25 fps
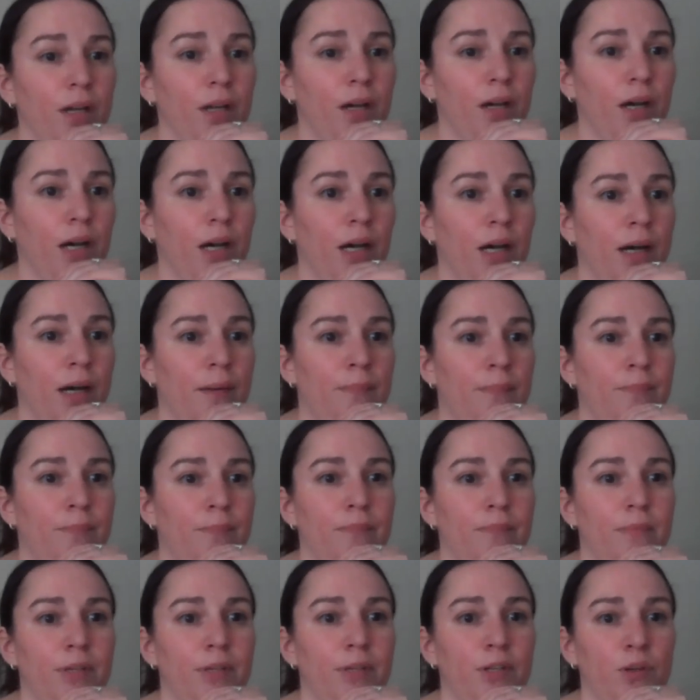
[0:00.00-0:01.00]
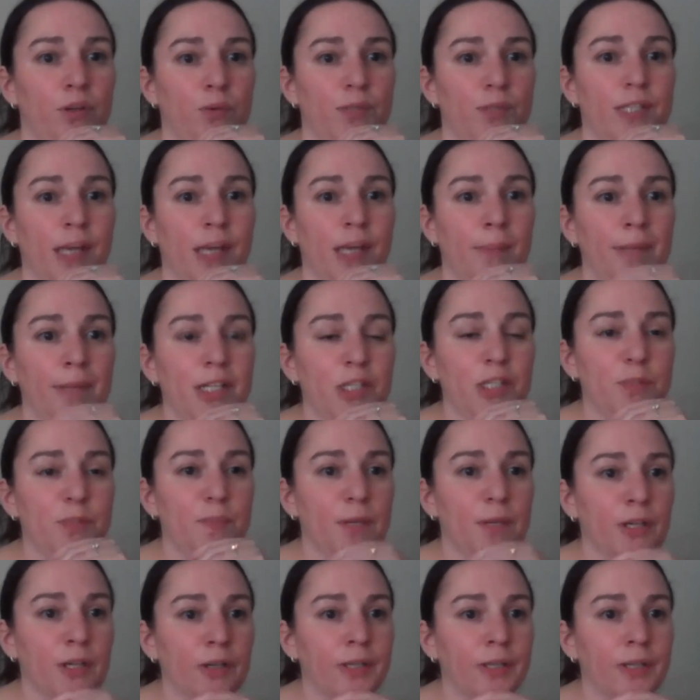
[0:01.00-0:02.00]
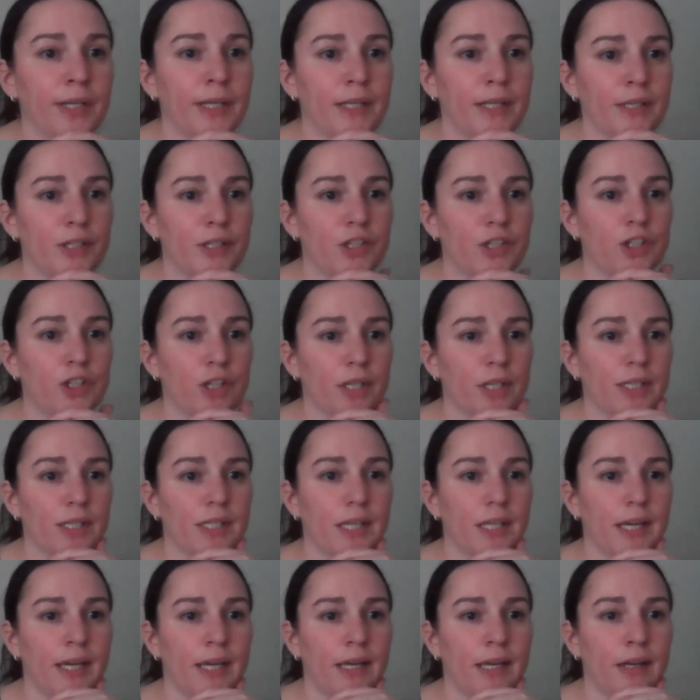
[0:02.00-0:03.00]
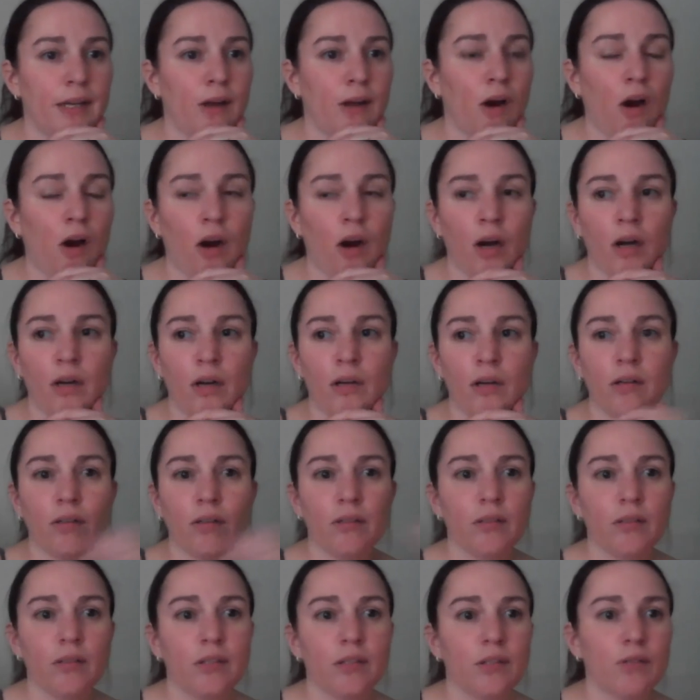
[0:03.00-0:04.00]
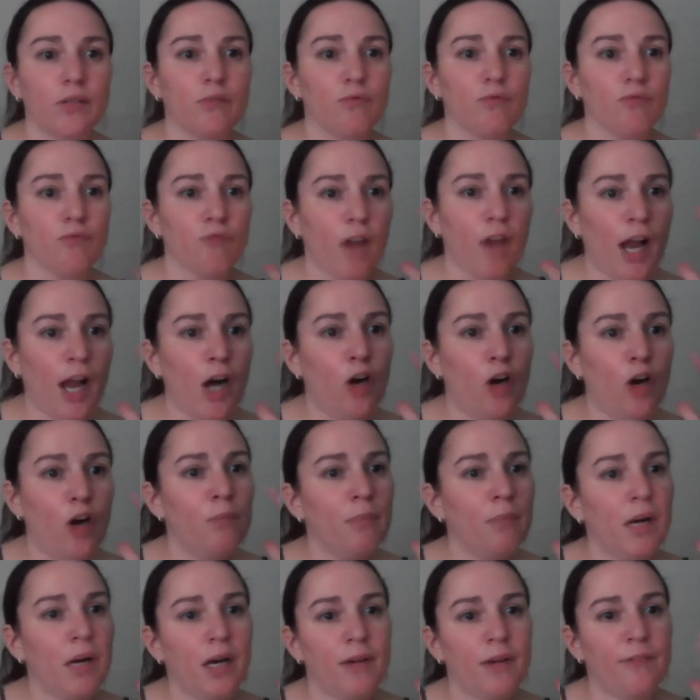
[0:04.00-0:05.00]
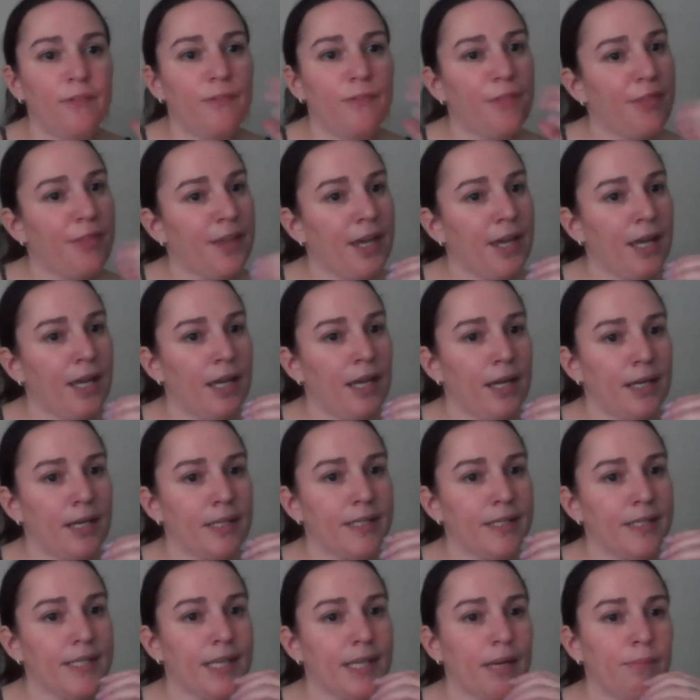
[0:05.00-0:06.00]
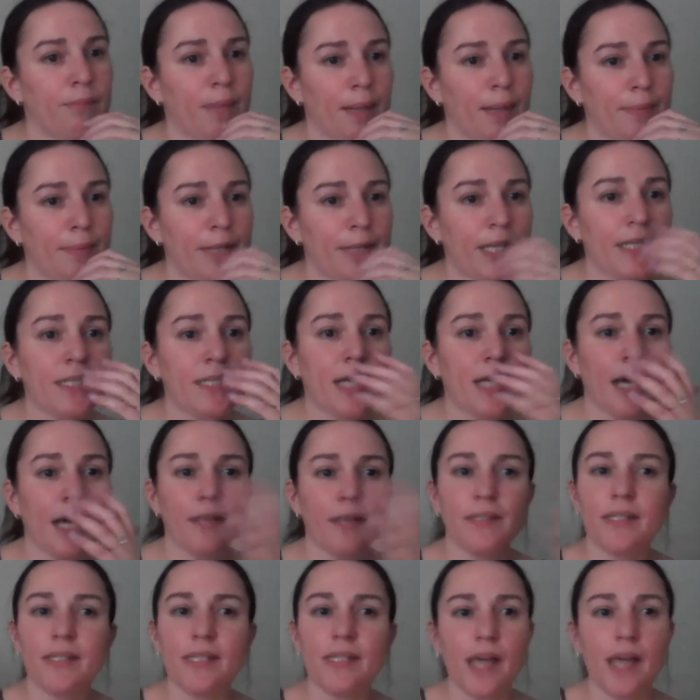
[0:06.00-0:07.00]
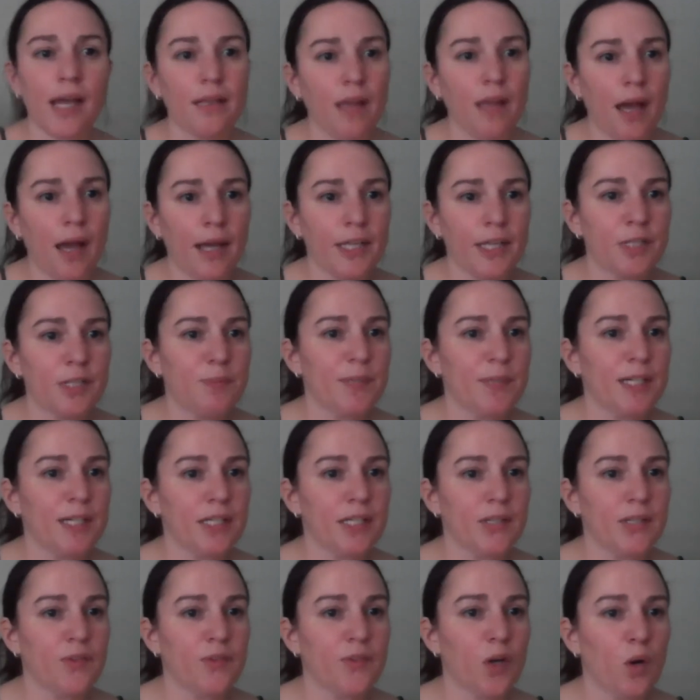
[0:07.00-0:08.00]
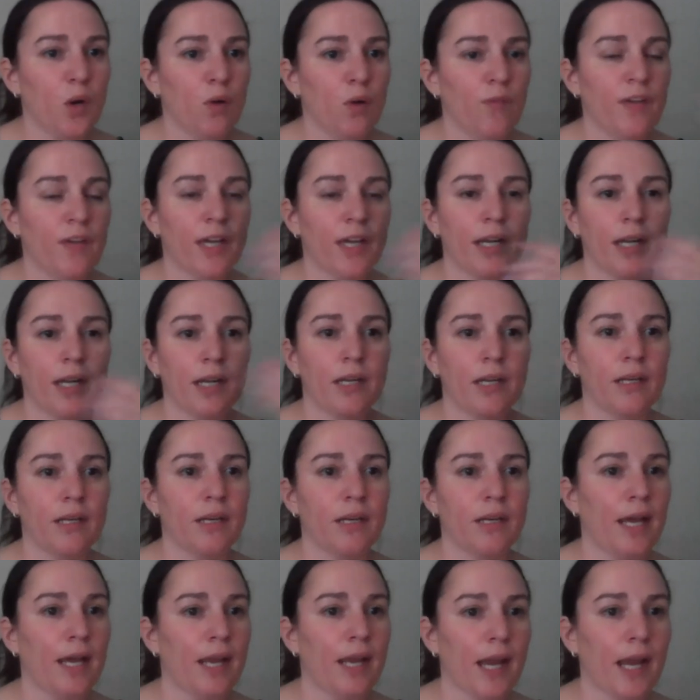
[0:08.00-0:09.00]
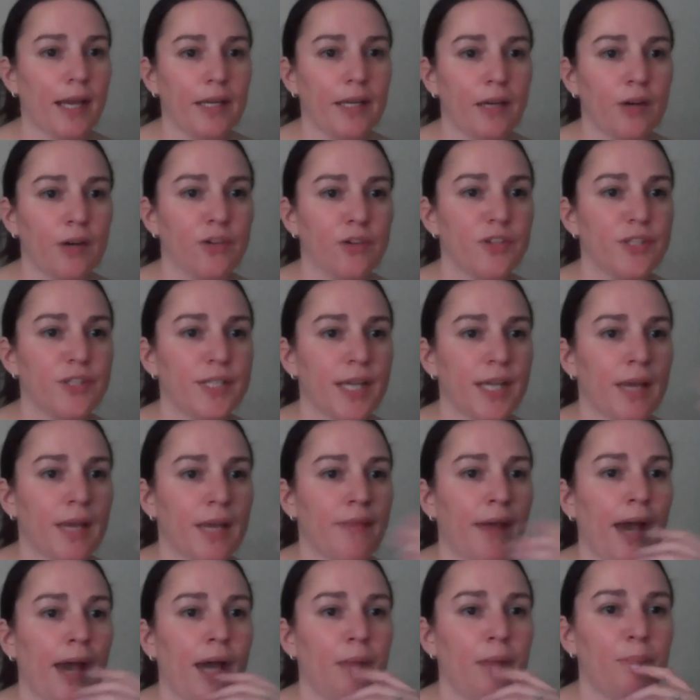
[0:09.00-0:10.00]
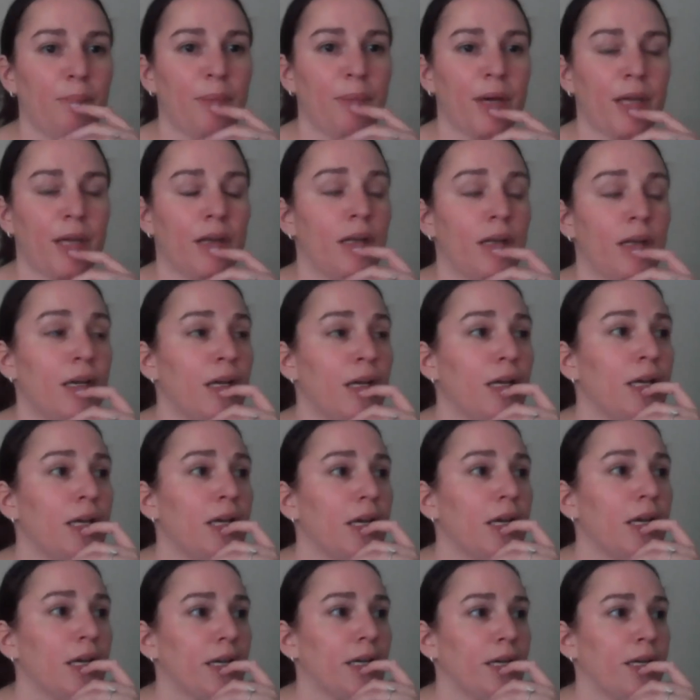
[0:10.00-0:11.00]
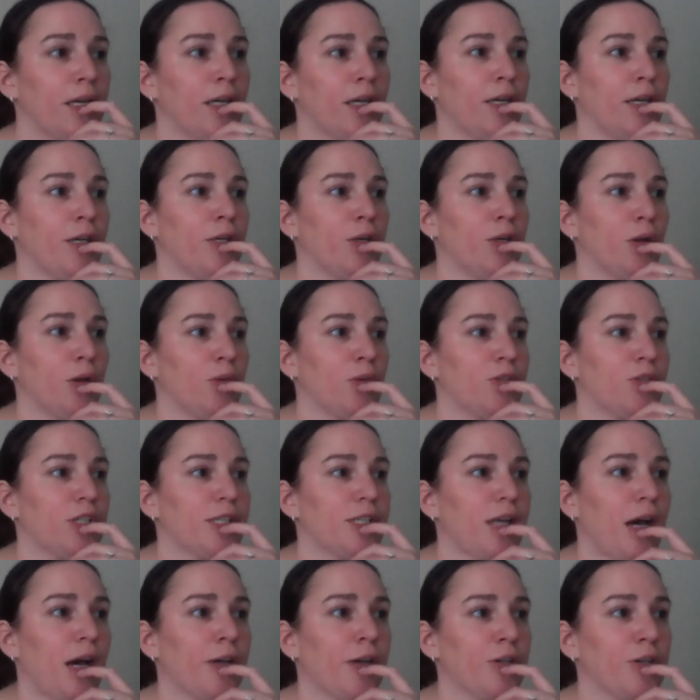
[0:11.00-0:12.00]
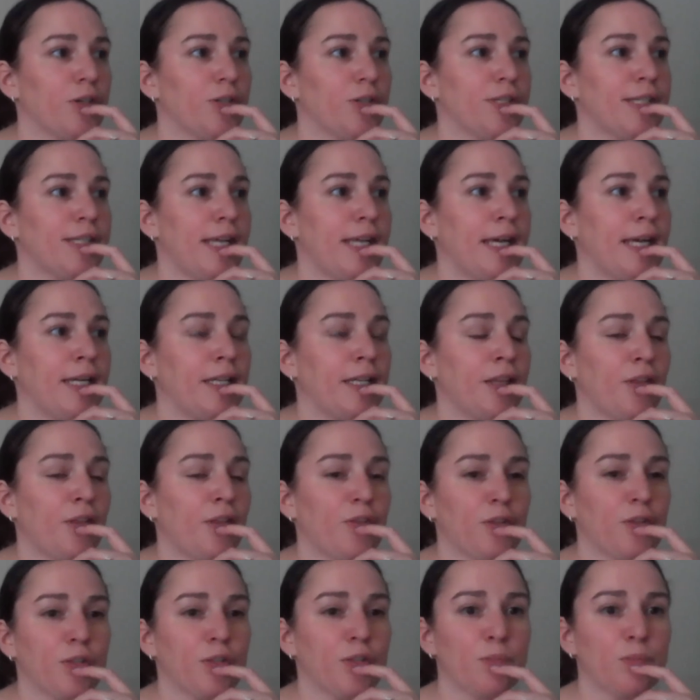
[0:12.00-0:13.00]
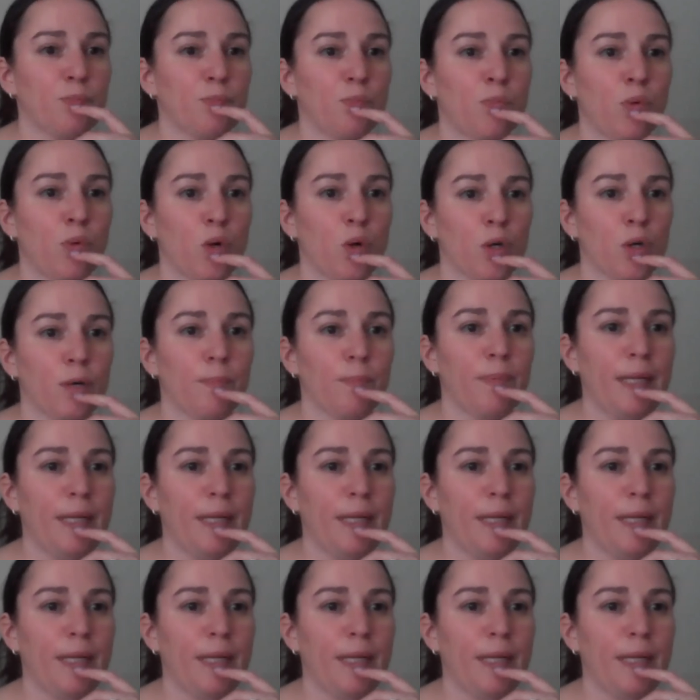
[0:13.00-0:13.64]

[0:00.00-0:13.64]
you know, some experience just in our realm of things. And maybe that's gotten sidelined because of COVID, and I can understand that, but, you know, just understanding that there's more